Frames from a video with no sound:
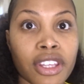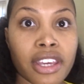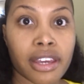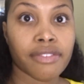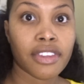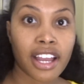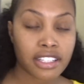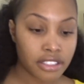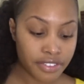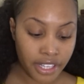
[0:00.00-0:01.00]
Yeah,
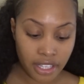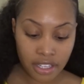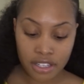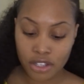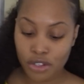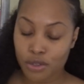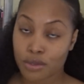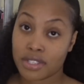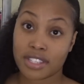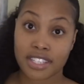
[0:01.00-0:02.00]
I just feel like it could go
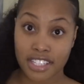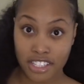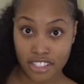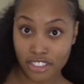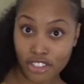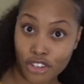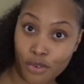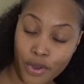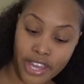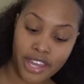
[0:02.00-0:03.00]
such a
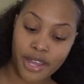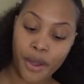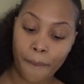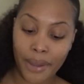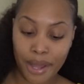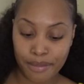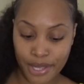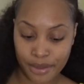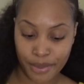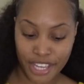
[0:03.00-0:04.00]
long way by
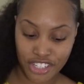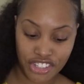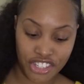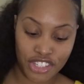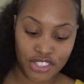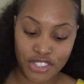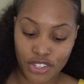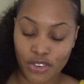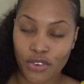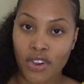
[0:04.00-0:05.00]
being patient.
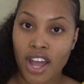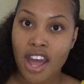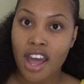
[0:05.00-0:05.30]
So,